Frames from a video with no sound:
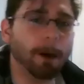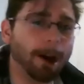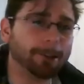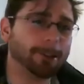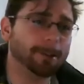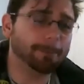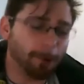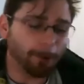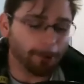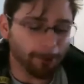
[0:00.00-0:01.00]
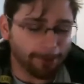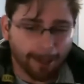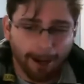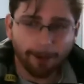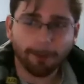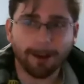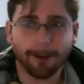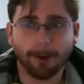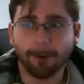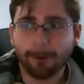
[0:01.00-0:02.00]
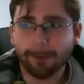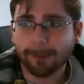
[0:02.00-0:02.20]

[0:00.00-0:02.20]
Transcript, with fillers: Pot in Boulder, Colorado.